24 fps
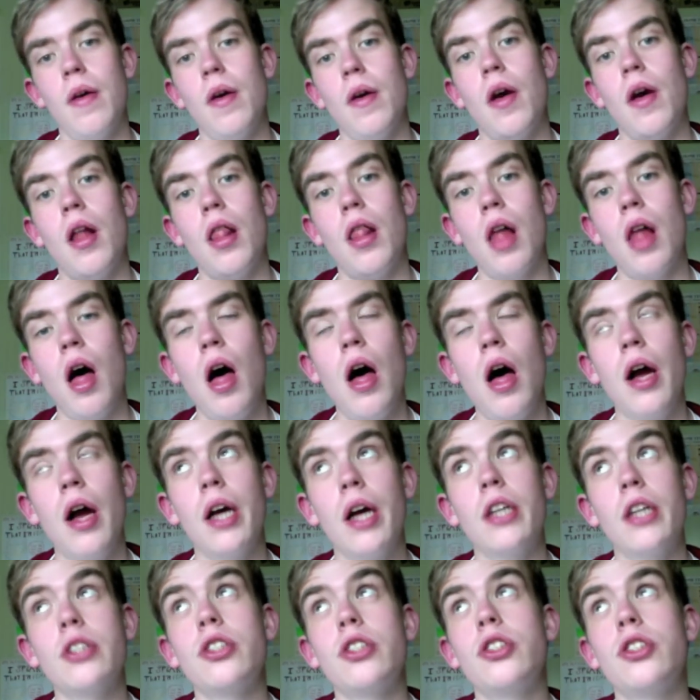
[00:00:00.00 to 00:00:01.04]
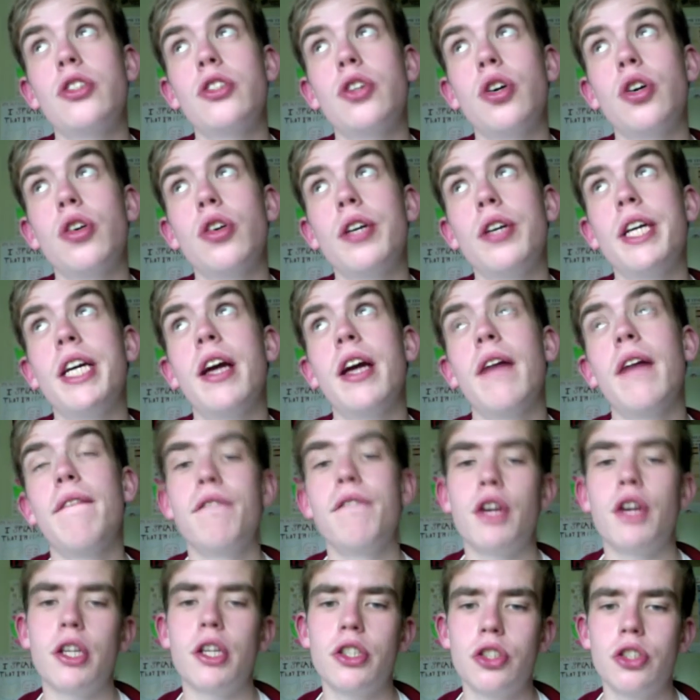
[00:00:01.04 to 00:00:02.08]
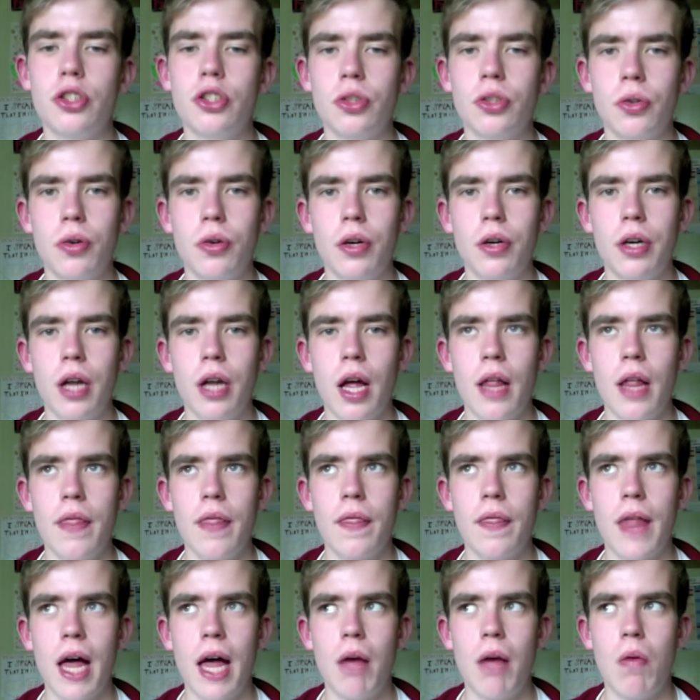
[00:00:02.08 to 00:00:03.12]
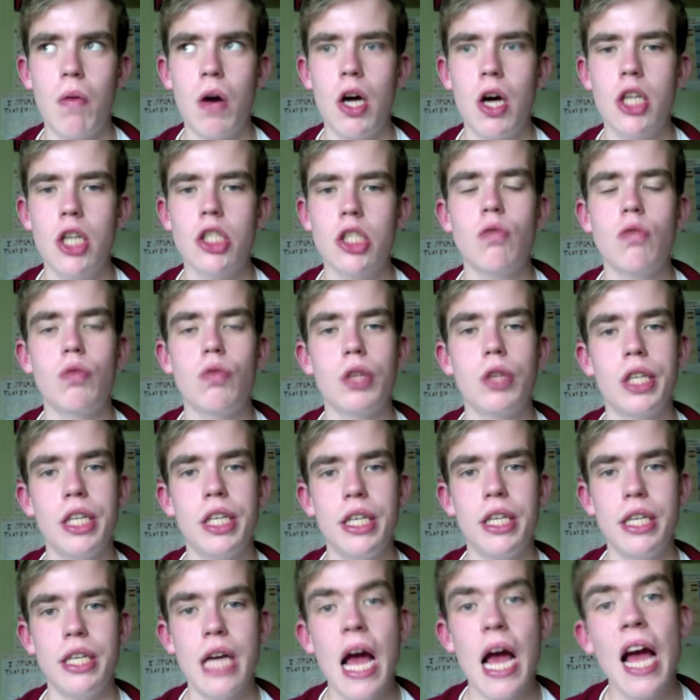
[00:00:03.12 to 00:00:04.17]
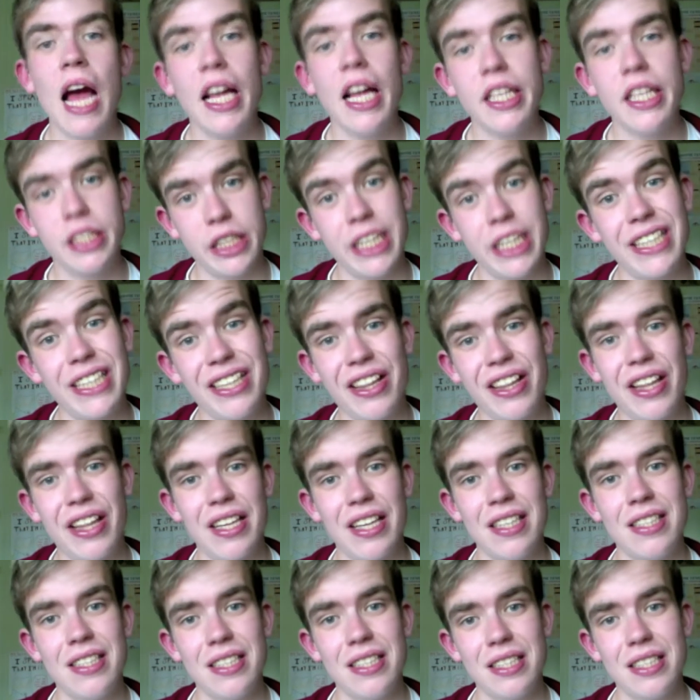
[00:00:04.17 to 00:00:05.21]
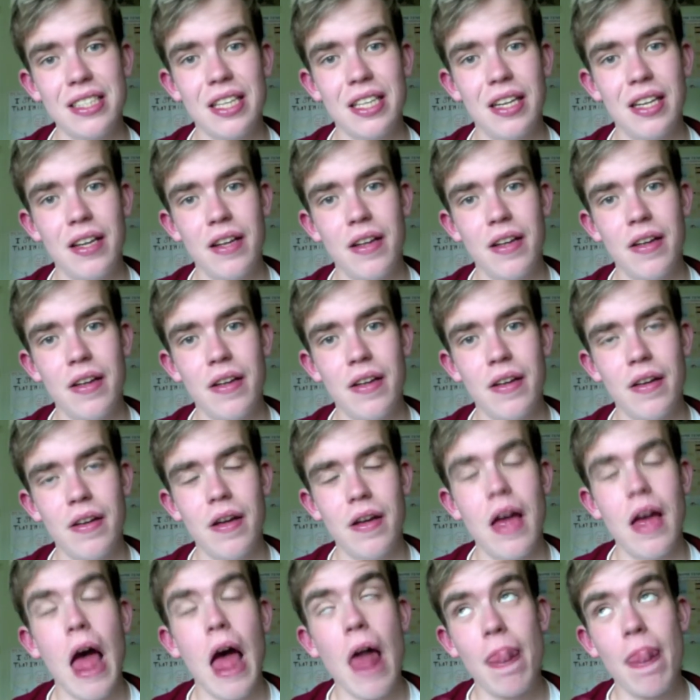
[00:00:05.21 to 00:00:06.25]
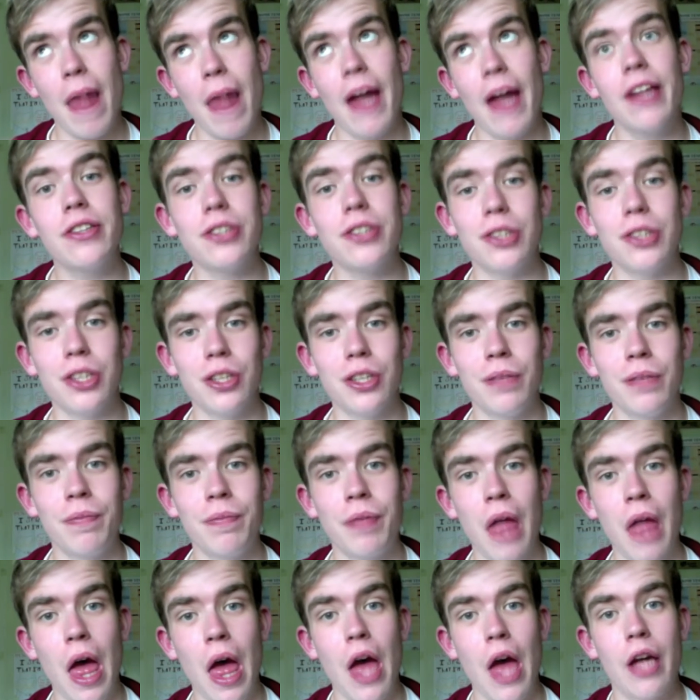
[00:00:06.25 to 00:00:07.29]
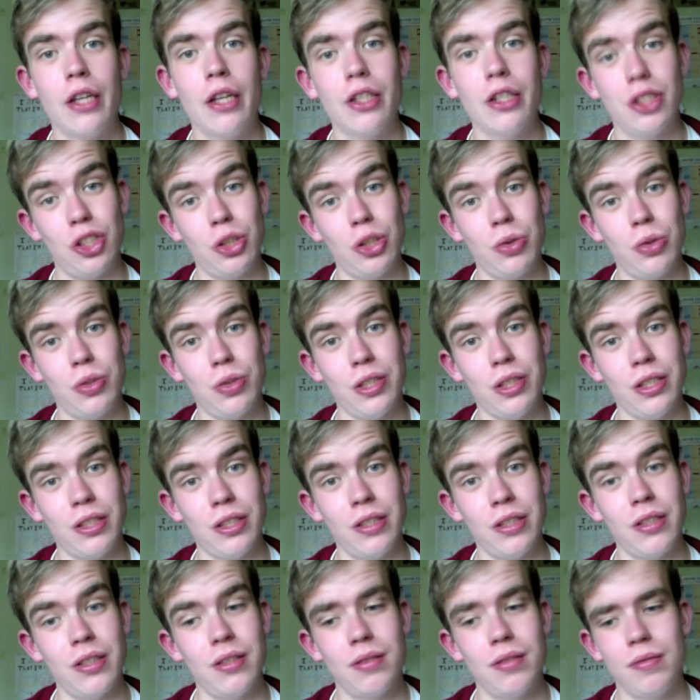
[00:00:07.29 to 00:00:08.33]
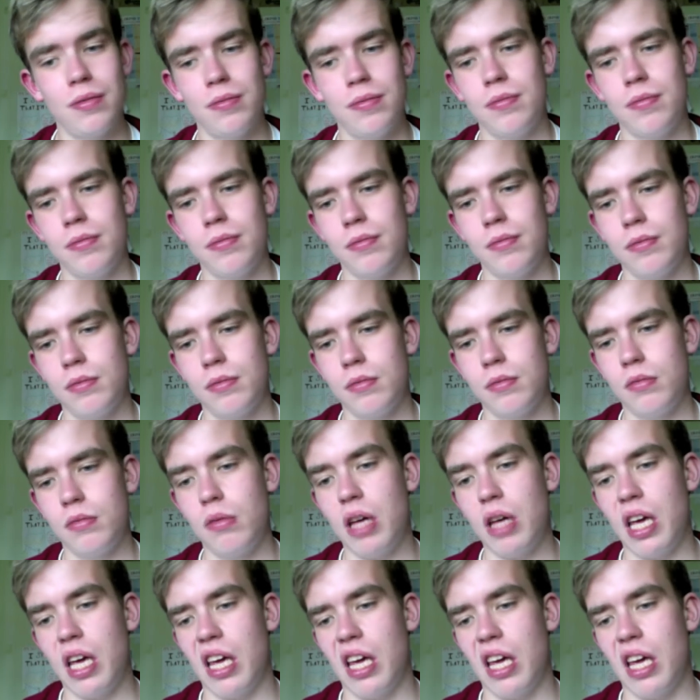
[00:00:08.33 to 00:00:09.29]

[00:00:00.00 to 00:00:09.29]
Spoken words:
Long story, friggin' short, that was ridiculous. That is all. Deuces. Meh.